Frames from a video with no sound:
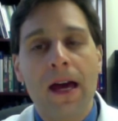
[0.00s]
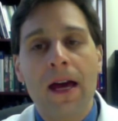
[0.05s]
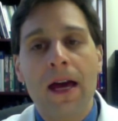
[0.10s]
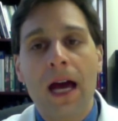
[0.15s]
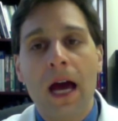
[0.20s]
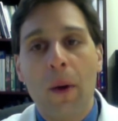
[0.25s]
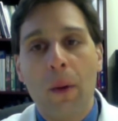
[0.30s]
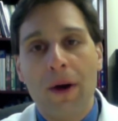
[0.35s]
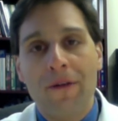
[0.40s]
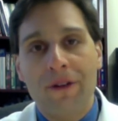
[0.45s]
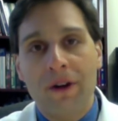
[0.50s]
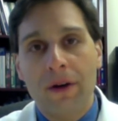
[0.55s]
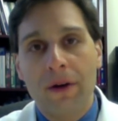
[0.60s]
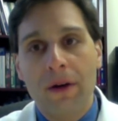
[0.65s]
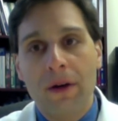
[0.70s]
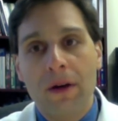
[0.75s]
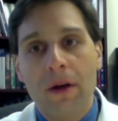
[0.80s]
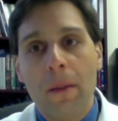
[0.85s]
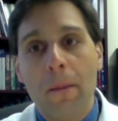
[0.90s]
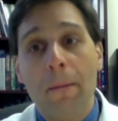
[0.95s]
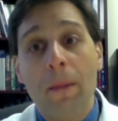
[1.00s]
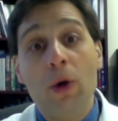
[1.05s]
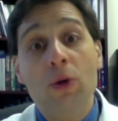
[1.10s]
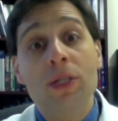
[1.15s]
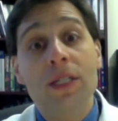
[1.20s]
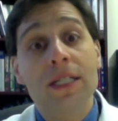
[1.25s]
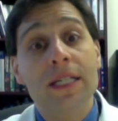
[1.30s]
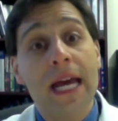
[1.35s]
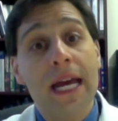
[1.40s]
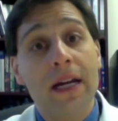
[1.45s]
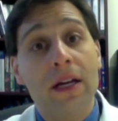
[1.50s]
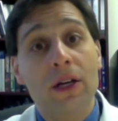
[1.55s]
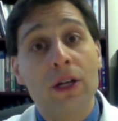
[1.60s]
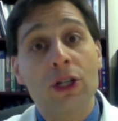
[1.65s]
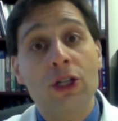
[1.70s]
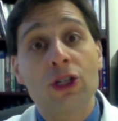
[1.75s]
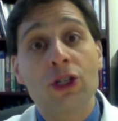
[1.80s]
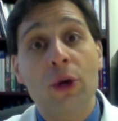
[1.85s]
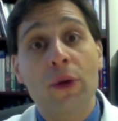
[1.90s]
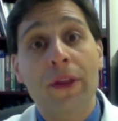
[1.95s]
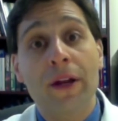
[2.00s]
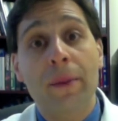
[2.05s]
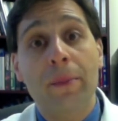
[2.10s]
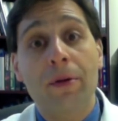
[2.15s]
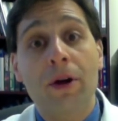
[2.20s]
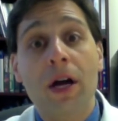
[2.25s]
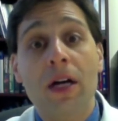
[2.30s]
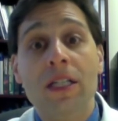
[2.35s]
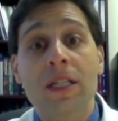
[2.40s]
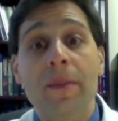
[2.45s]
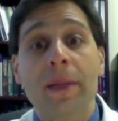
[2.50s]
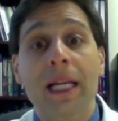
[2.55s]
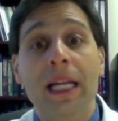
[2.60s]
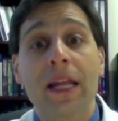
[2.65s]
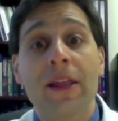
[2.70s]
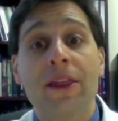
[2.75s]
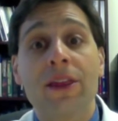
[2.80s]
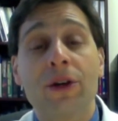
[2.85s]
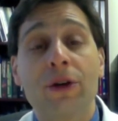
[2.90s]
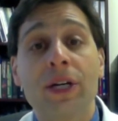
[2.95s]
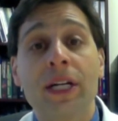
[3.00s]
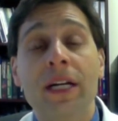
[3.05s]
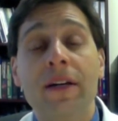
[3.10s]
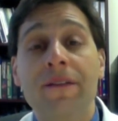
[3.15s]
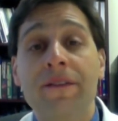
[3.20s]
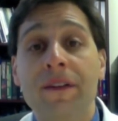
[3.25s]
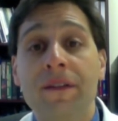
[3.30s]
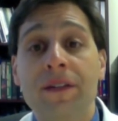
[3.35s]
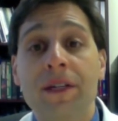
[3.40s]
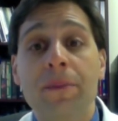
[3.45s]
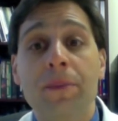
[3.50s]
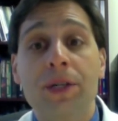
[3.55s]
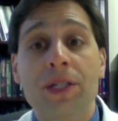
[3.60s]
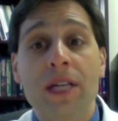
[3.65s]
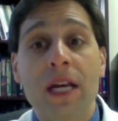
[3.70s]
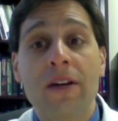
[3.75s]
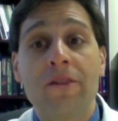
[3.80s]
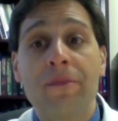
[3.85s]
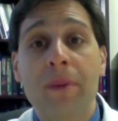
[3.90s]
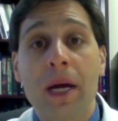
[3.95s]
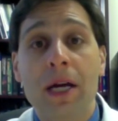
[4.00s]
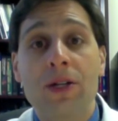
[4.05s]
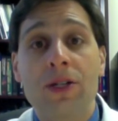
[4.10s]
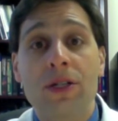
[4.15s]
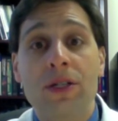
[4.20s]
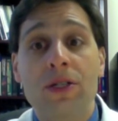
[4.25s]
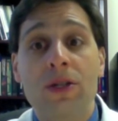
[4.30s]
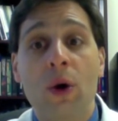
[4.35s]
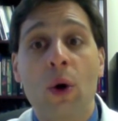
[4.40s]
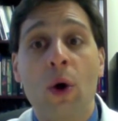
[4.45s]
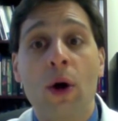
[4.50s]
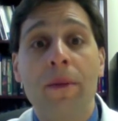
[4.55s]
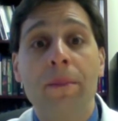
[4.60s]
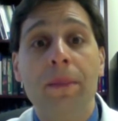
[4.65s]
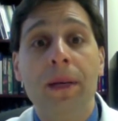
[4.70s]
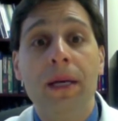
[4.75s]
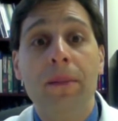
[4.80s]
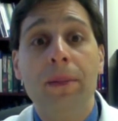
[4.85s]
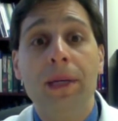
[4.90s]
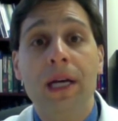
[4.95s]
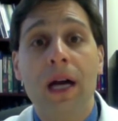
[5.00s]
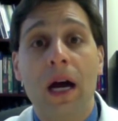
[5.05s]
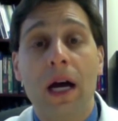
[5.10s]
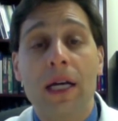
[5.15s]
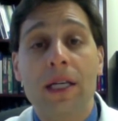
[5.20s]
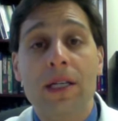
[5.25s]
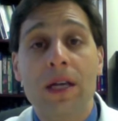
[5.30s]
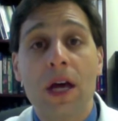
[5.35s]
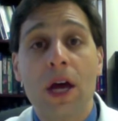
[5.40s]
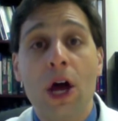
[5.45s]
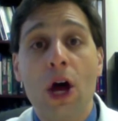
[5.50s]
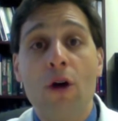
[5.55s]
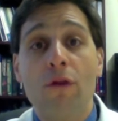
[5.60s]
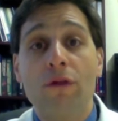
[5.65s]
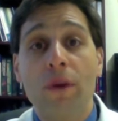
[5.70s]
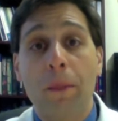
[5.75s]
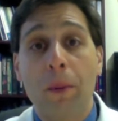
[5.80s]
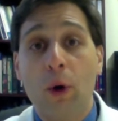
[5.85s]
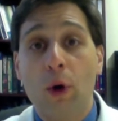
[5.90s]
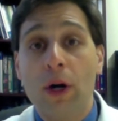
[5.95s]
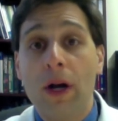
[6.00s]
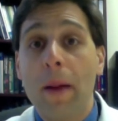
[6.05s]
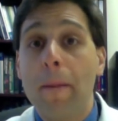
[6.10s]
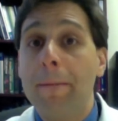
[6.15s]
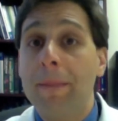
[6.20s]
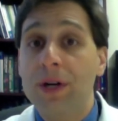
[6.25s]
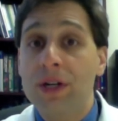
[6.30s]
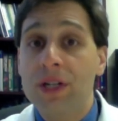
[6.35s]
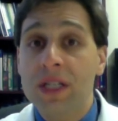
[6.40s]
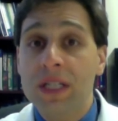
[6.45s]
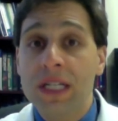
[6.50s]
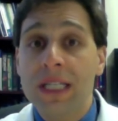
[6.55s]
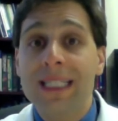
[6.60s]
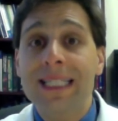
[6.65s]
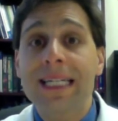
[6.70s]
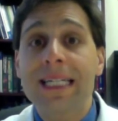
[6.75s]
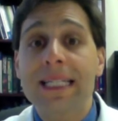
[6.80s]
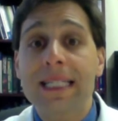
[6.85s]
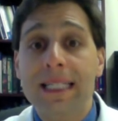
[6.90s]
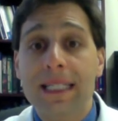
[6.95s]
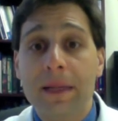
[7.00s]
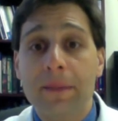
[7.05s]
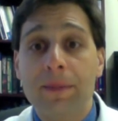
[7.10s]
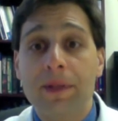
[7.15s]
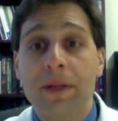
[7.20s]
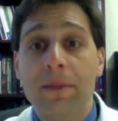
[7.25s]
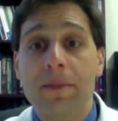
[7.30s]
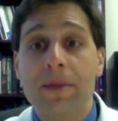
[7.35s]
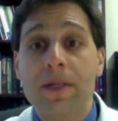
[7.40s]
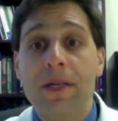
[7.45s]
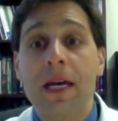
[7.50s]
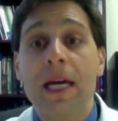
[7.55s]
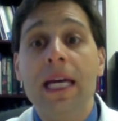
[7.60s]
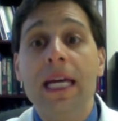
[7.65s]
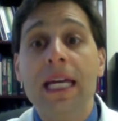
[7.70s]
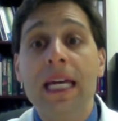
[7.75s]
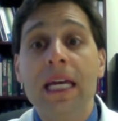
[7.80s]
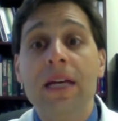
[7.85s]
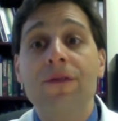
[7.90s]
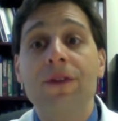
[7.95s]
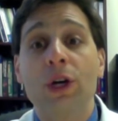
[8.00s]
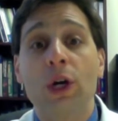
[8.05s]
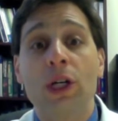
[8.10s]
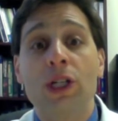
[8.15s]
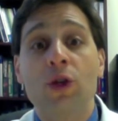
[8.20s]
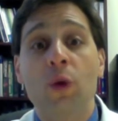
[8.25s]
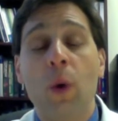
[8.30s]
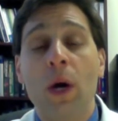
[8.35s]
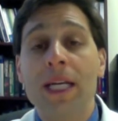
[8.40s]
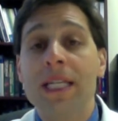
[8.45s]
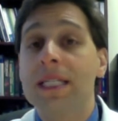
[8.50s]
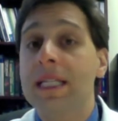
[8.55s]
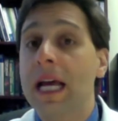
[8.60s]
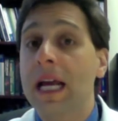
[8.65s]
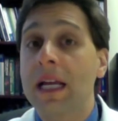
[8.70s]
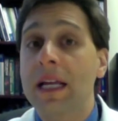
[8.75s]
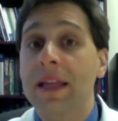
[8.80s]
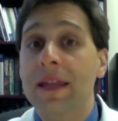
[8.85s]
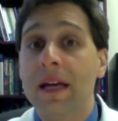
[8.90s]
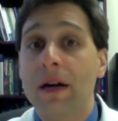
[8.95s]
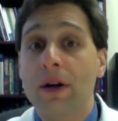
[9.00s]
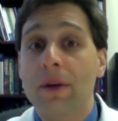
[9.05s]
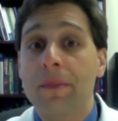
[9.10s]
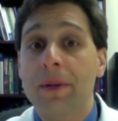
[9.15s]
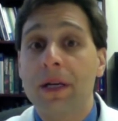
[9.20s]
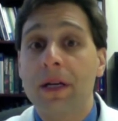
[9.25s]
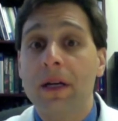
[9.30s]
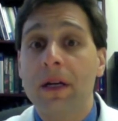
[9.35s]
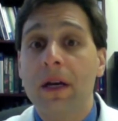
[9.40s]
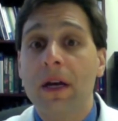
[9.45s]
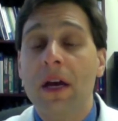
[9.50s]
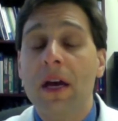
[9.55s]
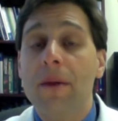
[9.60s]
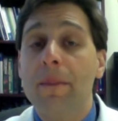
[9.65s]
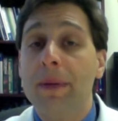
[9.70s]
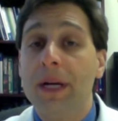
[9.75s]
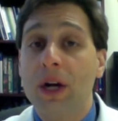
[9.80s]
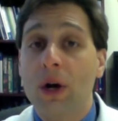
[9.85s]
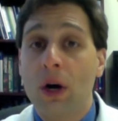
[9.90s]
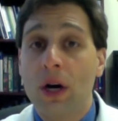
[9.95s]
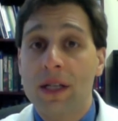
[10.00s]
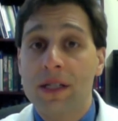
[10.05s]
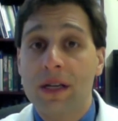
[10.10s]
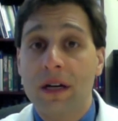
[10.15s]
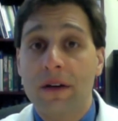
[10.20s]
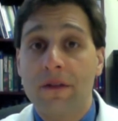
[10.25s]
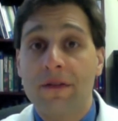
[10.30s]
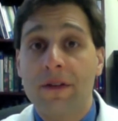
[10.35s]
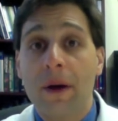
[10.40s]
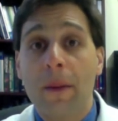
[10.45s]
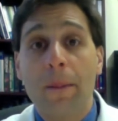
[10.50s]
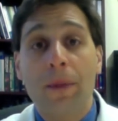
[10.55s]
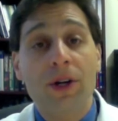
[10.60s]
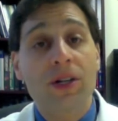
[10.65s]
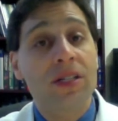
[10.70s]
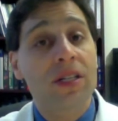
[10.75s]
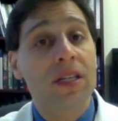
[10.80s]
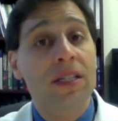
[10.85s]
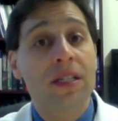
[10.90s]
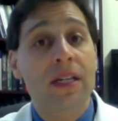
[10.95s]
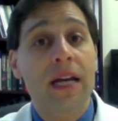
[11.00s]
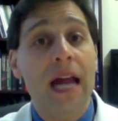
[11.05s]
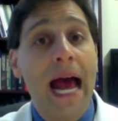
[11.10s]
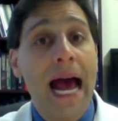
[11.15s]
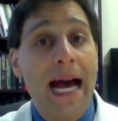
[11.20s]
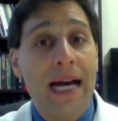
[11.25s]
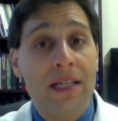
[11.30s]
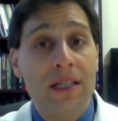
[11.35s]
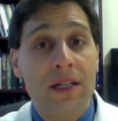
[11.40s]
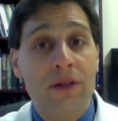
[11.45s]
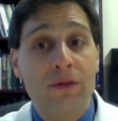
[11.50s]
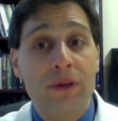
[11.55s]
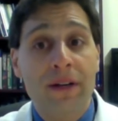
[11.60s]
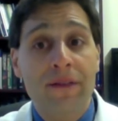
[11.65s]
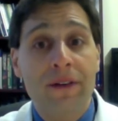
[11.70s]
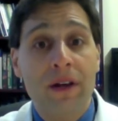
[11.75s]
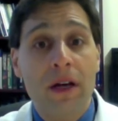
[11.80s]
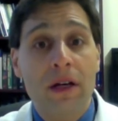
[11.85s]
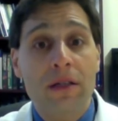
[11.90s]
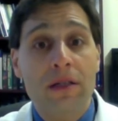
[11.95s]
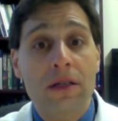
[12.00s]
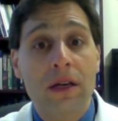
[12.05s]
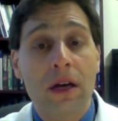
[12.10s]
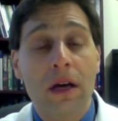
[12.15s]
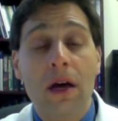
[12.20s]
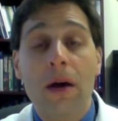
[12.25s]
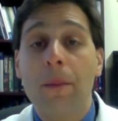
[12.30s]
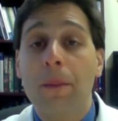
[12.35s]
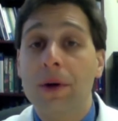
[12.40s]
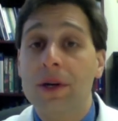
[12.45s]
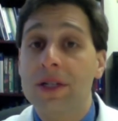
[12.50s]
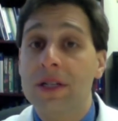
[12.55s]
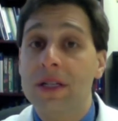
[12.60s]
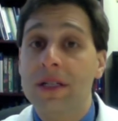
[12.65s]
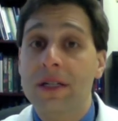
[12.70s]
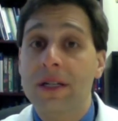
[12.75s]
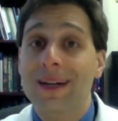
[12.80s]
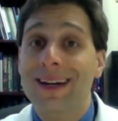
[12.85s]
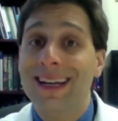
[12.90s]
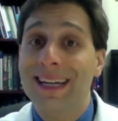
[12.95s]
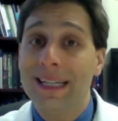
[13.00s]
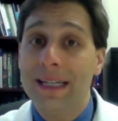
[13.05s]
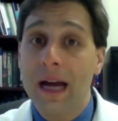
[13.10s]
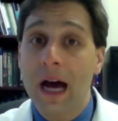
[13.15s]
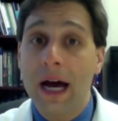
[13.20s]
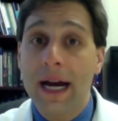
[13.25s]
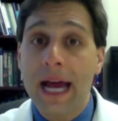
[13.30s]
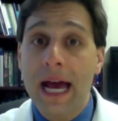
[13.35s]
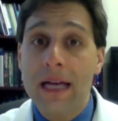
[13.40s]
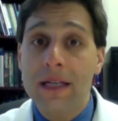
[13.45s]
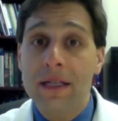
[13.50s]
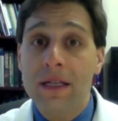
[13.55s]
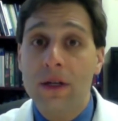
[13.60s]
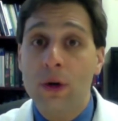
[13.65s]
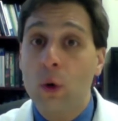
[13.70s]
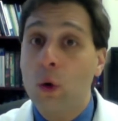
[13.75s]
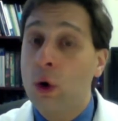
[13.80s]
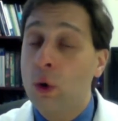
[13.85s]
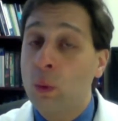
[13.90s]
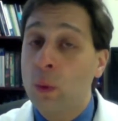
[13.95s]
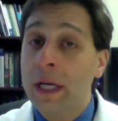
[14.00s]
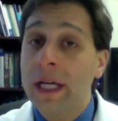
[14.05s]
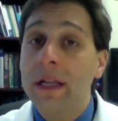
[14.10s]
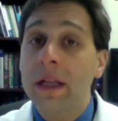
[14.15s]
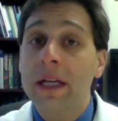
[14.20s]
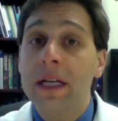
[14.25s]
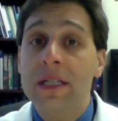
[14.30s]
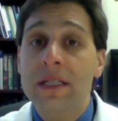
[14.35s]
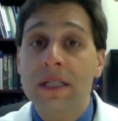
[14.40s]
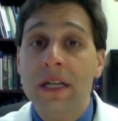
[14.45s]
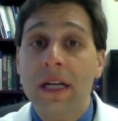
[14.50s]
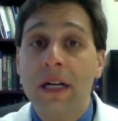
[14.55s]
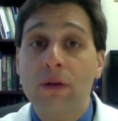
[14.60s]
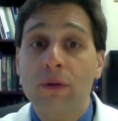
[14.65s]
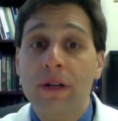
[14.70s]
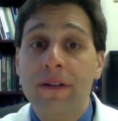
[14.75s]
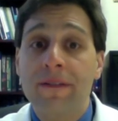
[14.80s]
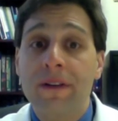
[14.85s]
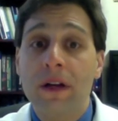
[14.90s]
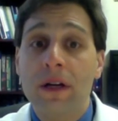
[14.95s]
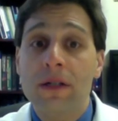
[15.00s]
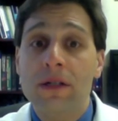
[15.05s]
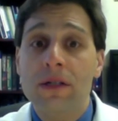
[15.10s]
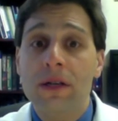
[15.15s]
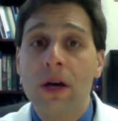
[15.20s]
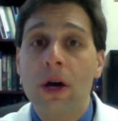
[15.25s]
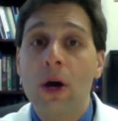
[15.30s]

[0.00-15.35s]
However, most data show that approximately 30 to 50% of patients on PPIs report persistent symptoms even on twice-daily therapy because of persistent acid reflux, persistent non-acid or weakly acidic reflux,